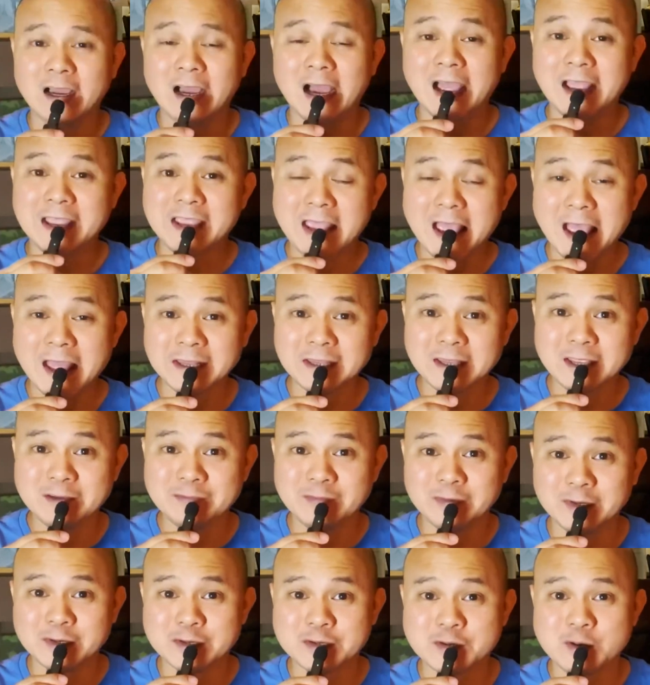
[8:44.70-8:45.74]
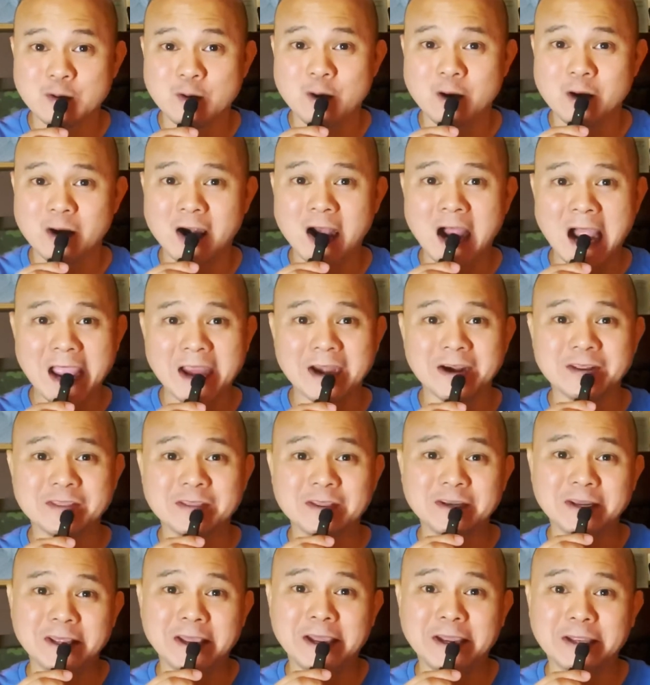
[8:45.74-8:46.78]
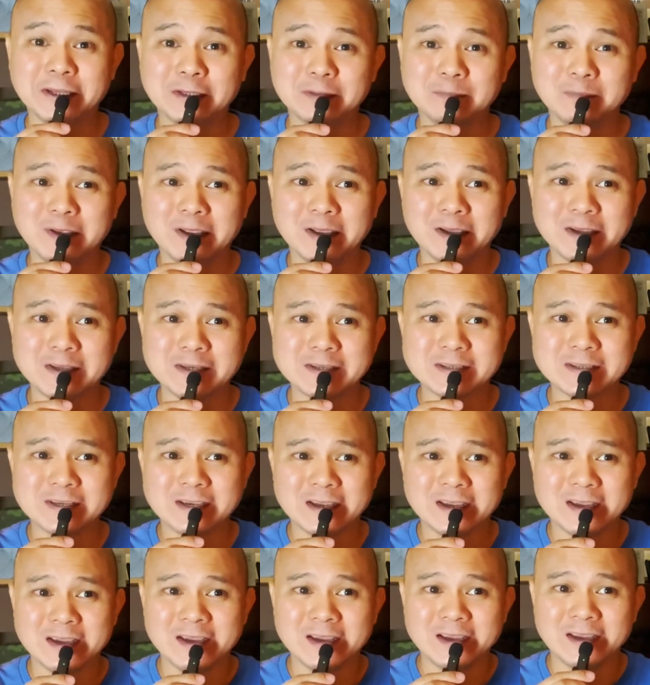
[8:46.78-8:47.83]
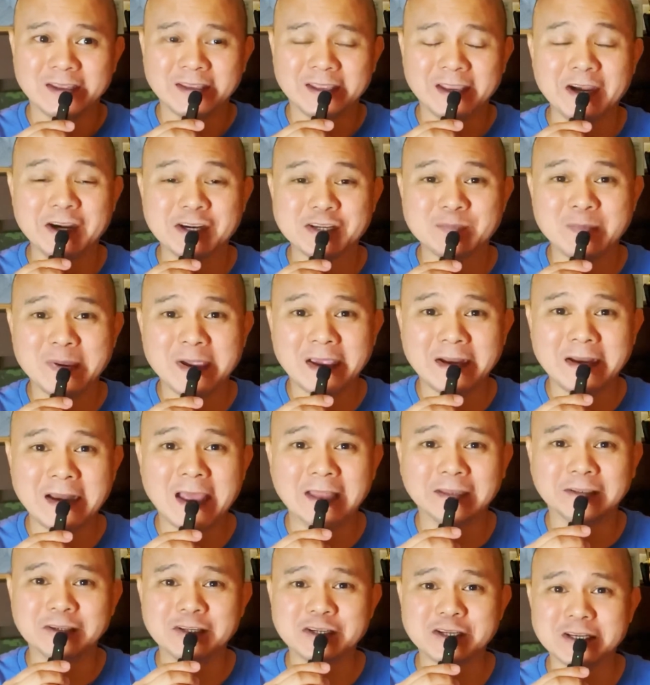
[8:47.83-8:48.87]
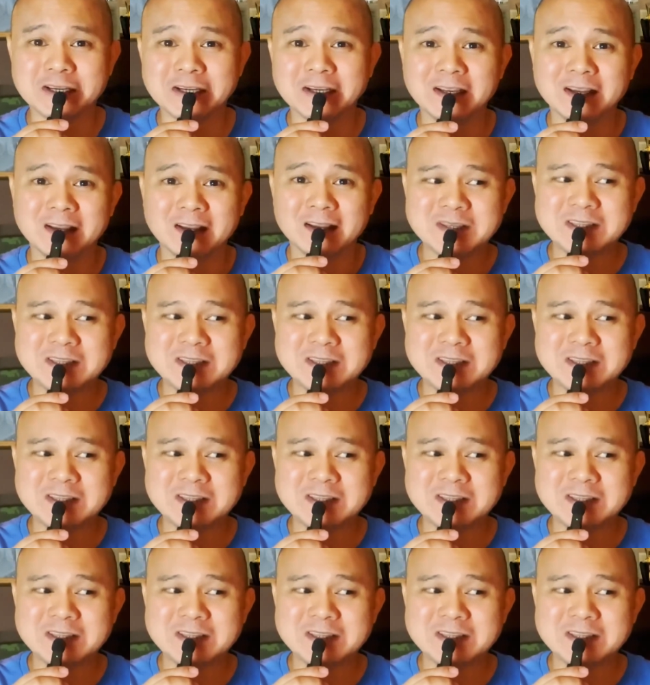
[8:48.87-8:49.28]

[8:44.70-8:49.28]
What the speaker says: I can't give it a score higher than 8 because here's my analogy.